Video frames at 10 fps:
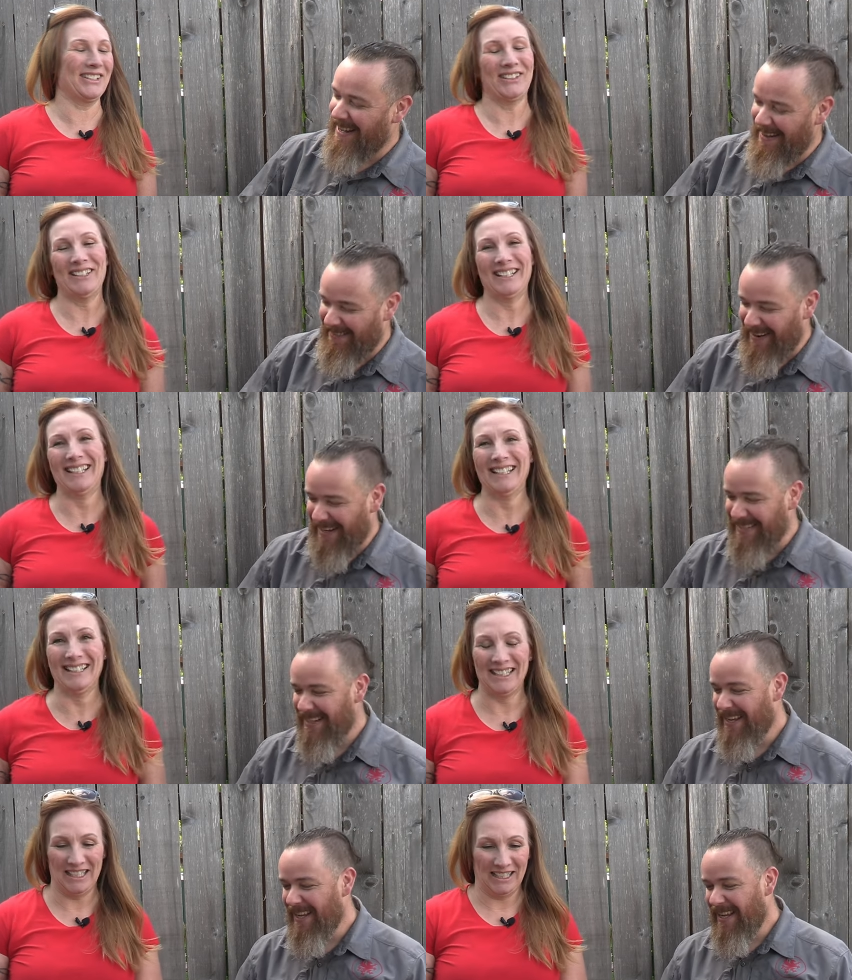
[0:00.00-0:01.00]

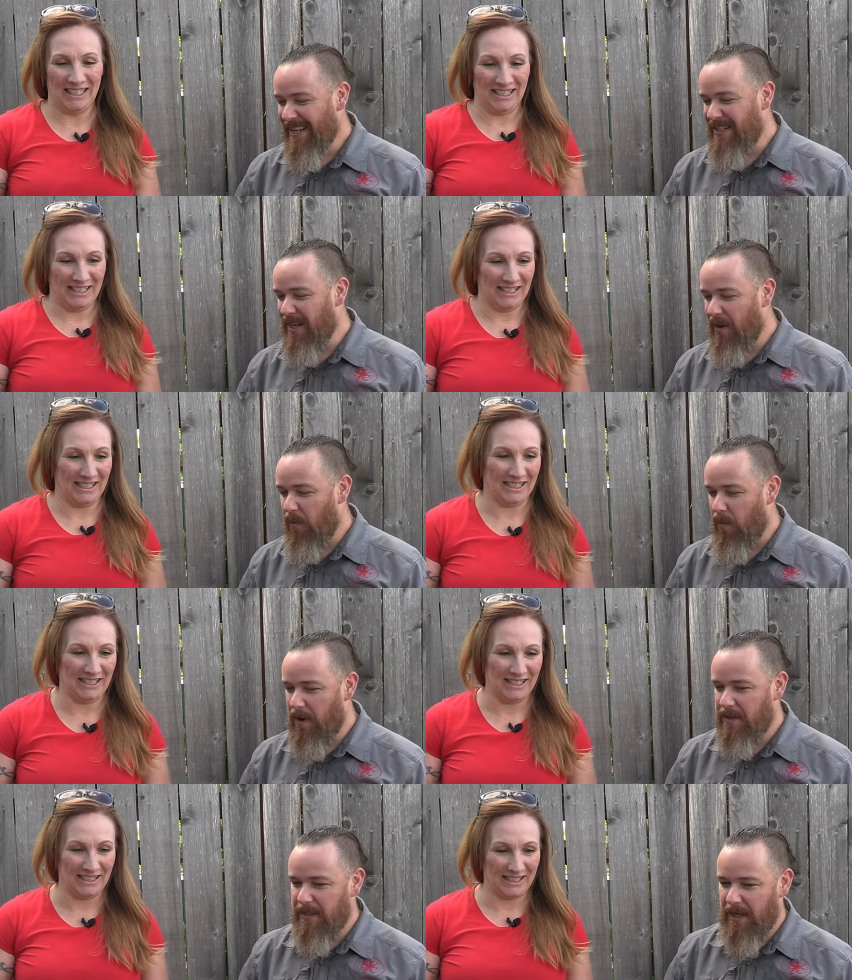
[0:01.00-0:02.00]
Speaker 1: Anyways, Tia,
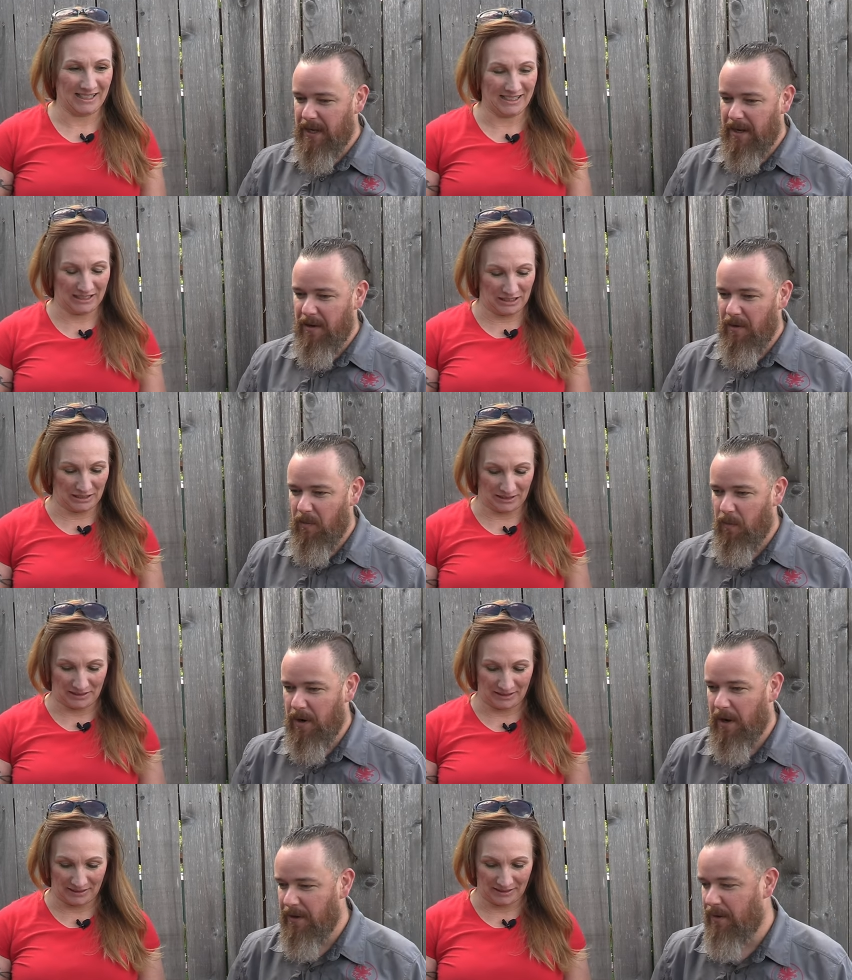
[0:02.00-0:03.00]
what uh,
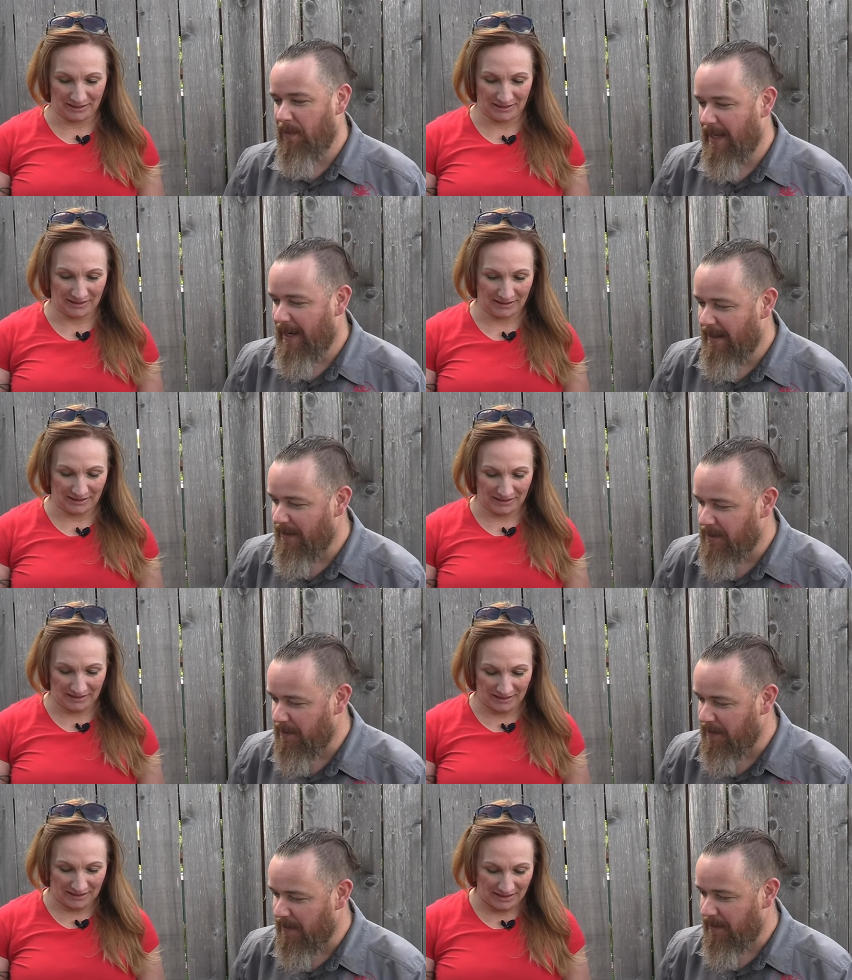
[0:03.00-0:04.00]
what all did we get in this
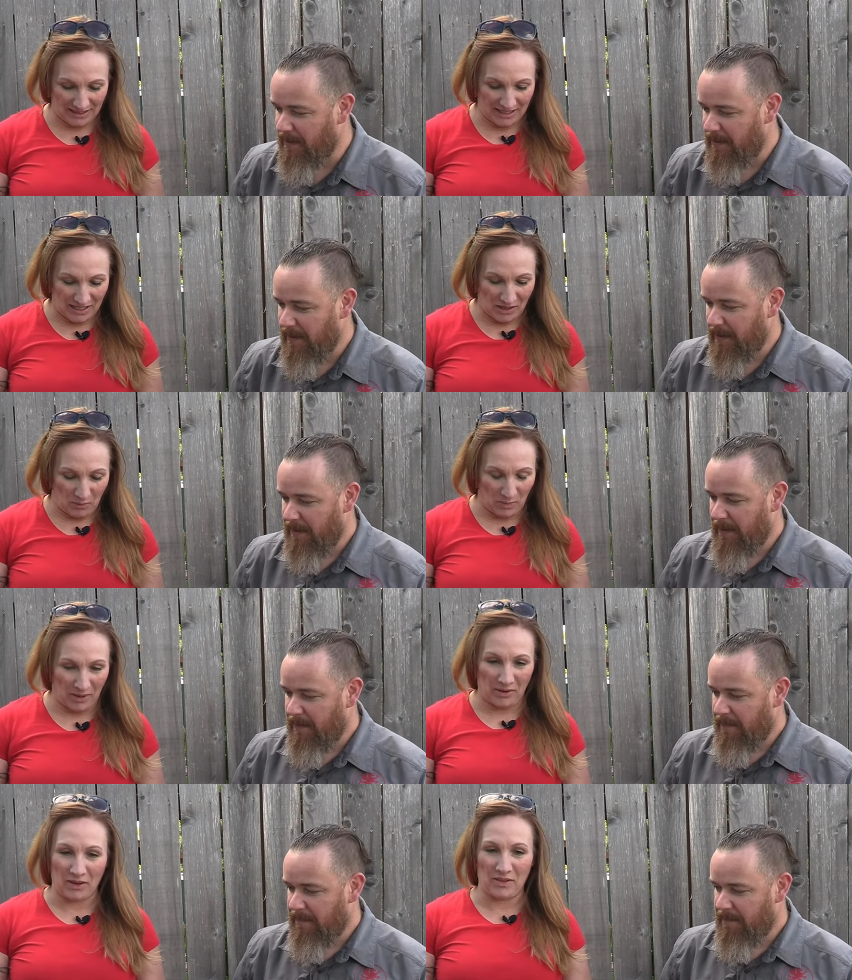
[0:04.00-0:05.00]
shipment?
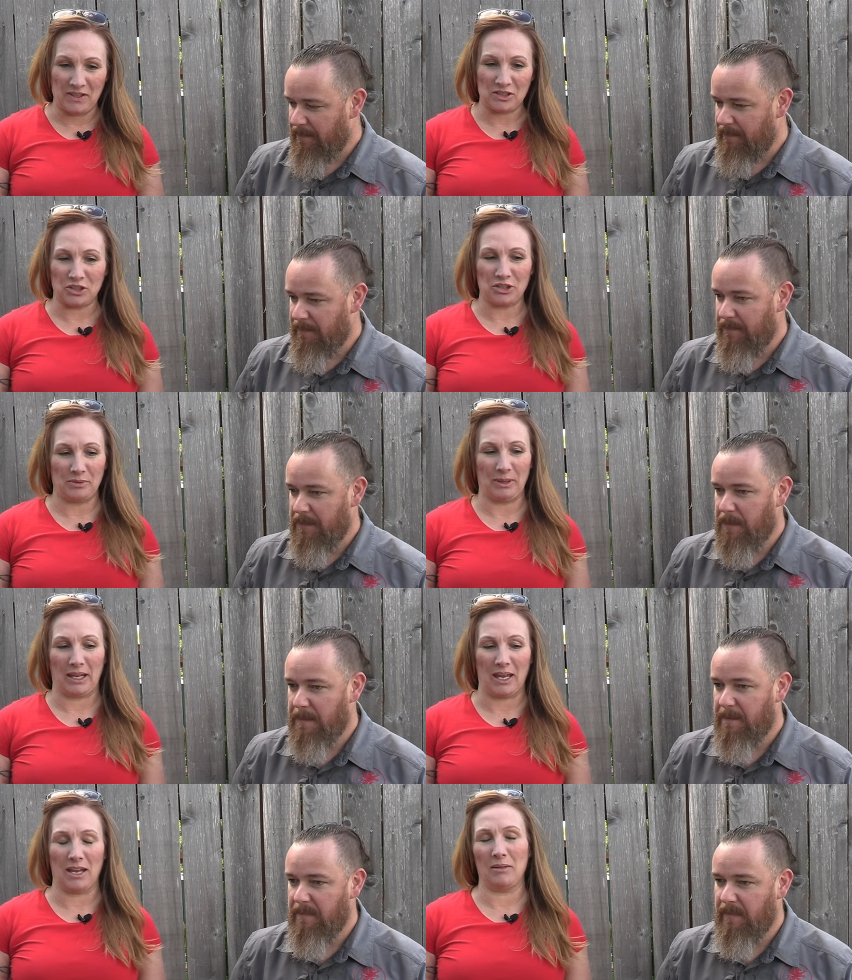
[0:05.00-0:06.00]
Speaker 2: Well, this
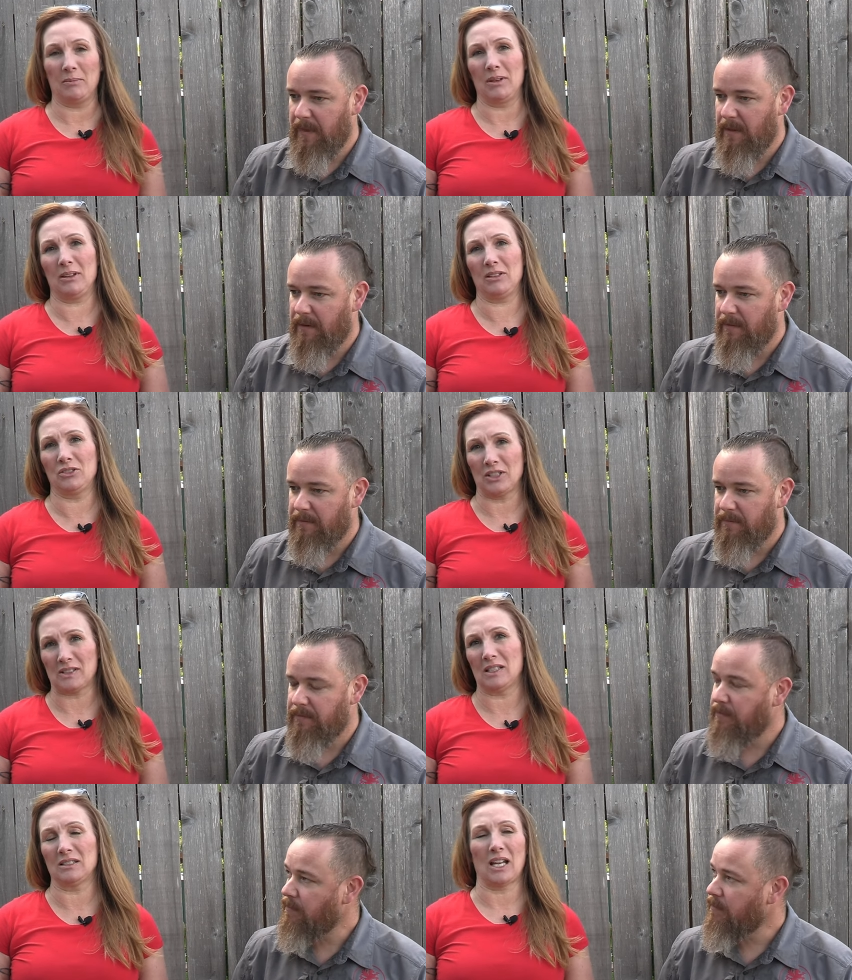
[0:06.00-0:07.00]
shipment came
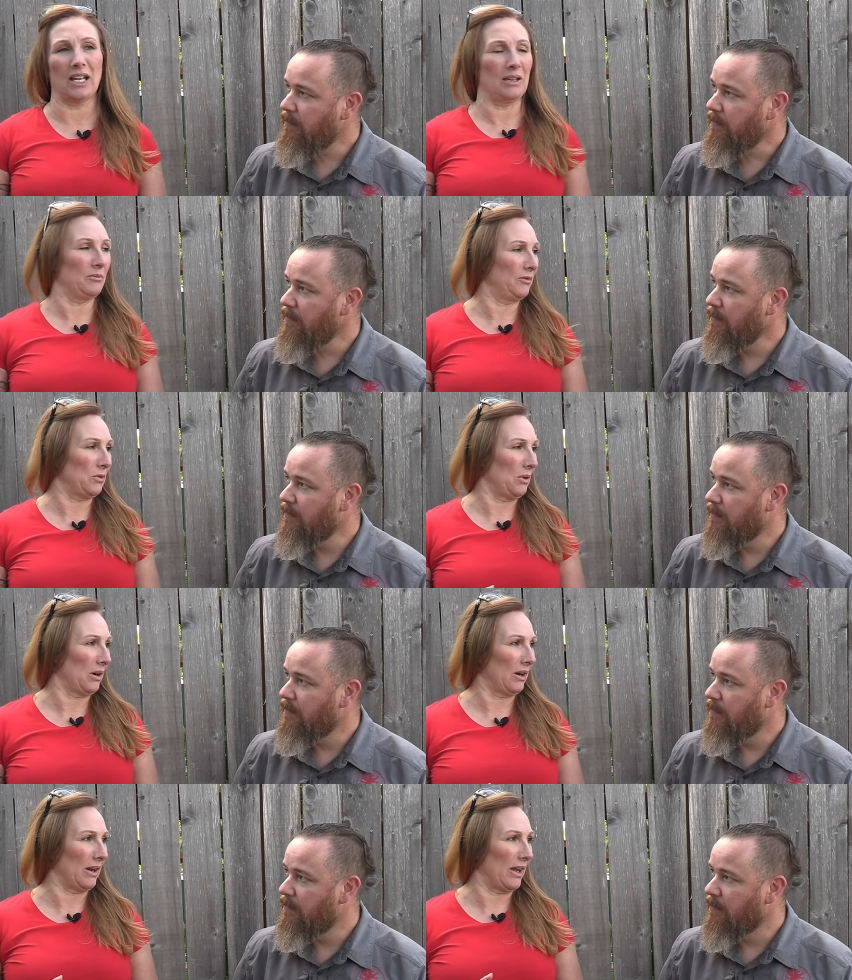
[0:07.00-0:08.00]
just in time
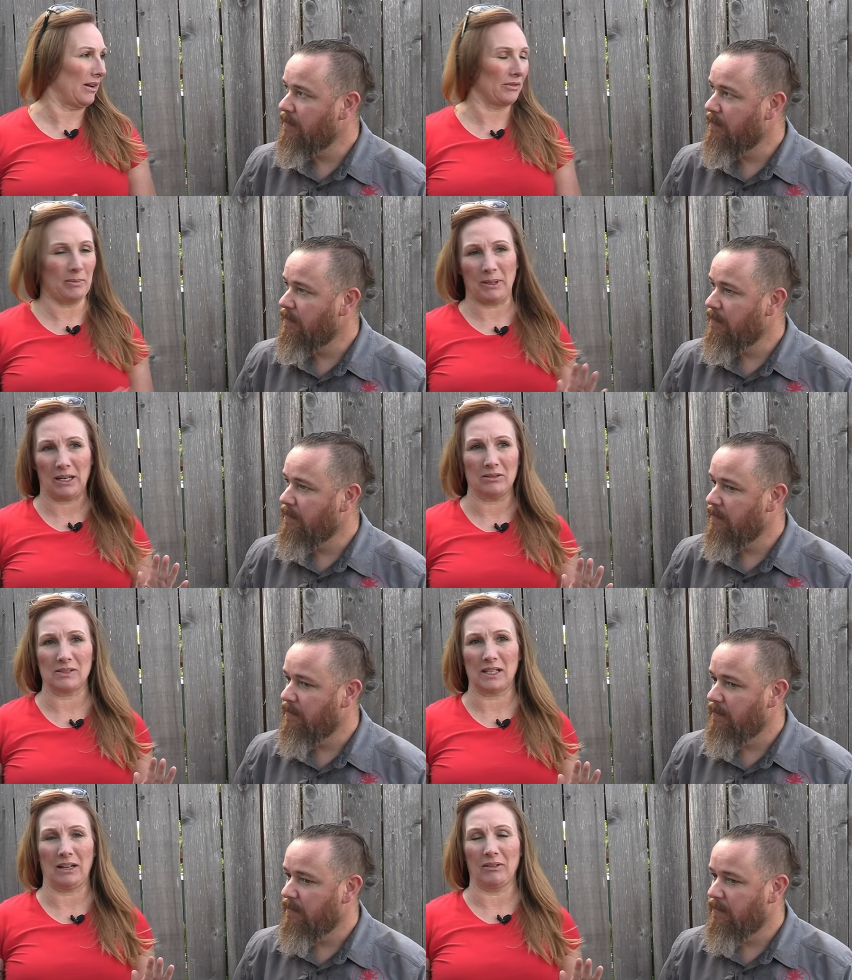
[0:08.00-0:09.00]
for everybody
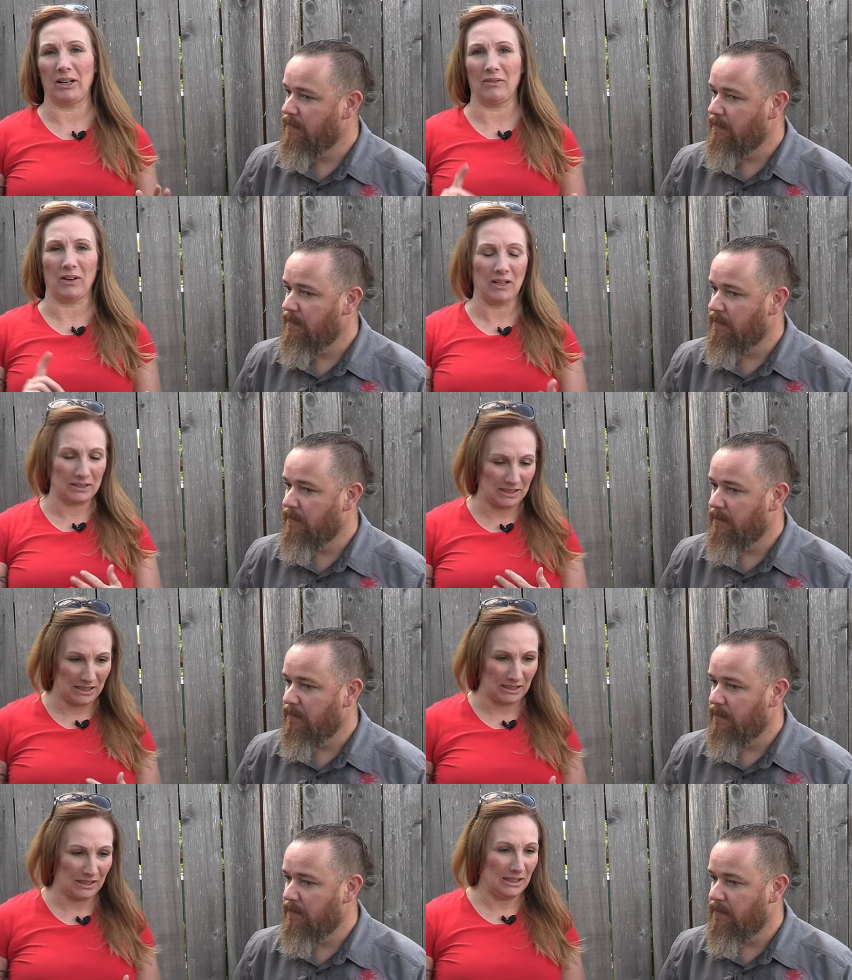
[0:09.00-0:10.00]
who's getting ready for
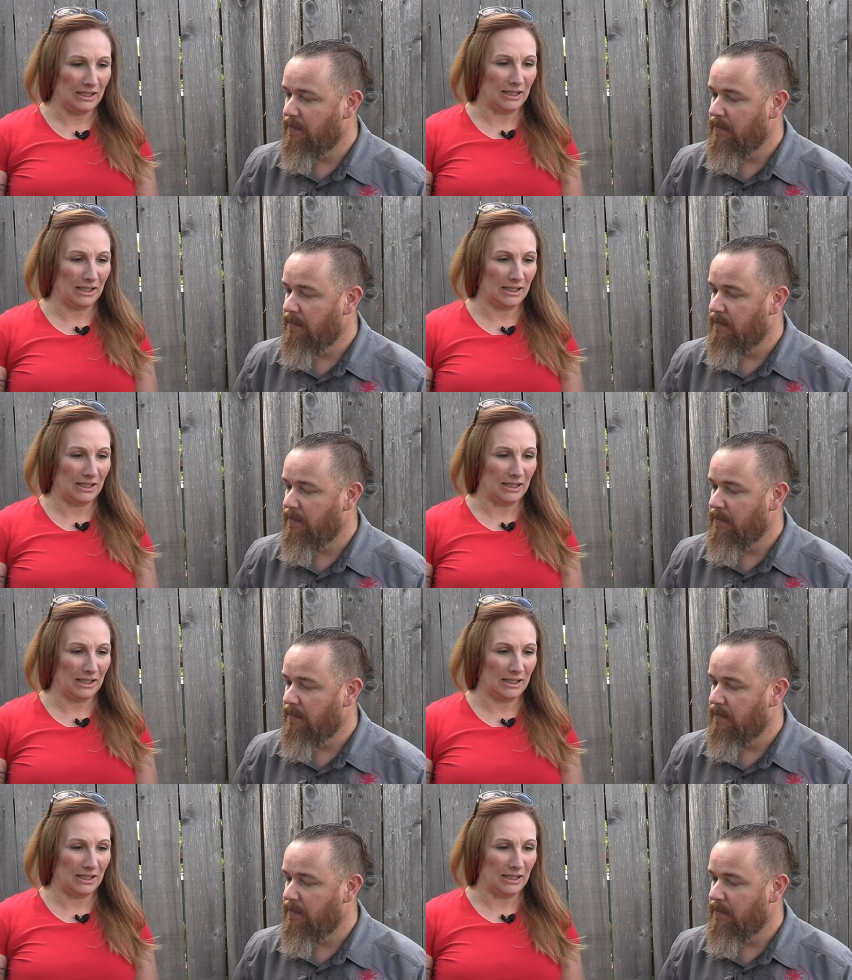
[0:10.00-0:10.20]
hunting.